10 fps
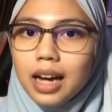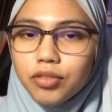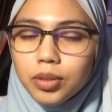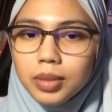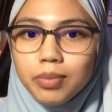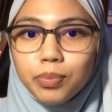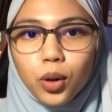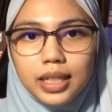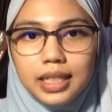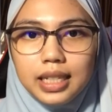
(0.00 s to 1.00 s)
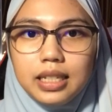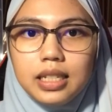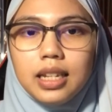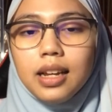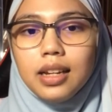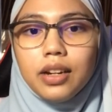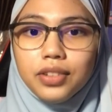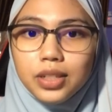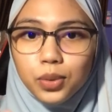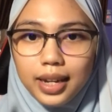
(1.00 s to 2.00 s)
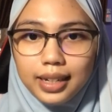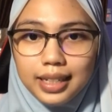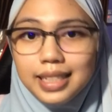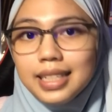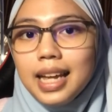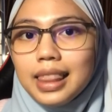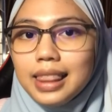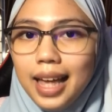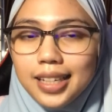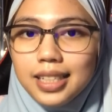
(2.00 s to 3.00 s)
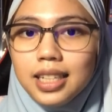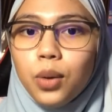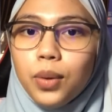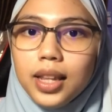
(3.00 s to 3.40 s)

Government policies. The first one is tax.